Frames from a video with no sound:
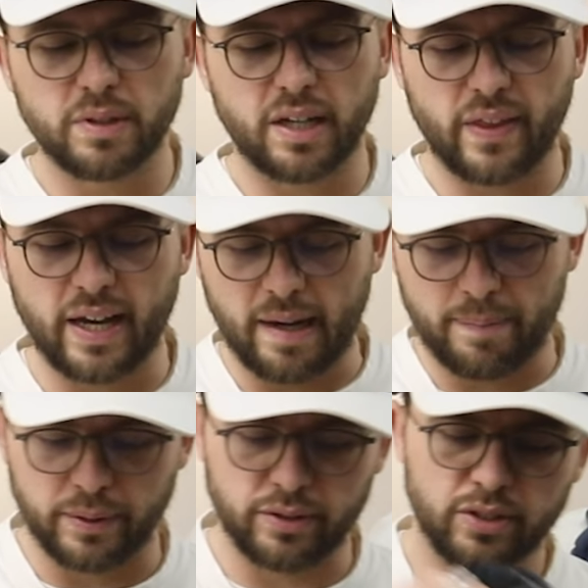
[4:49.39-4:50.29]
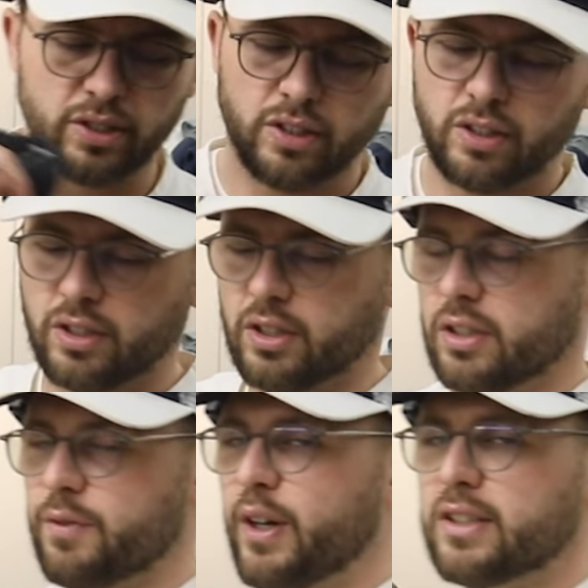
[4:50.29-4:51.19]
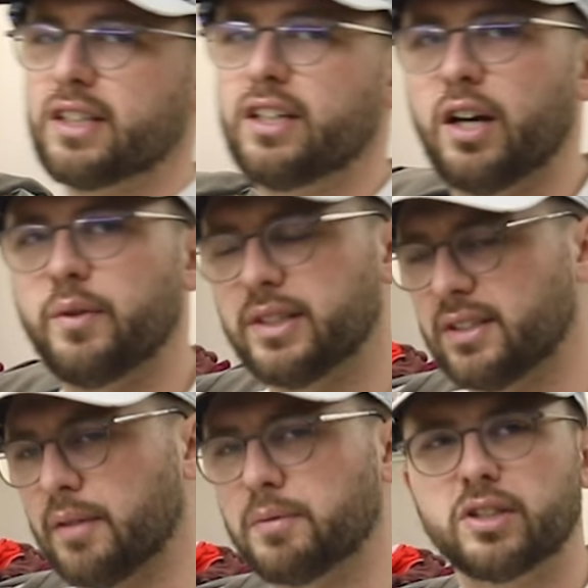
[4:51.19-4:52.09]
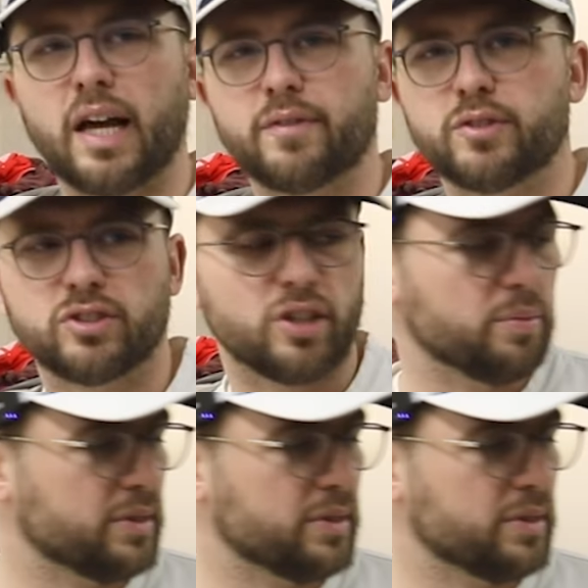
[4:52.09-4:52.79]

like that happens, the first thing you know is, I'm going to have to stop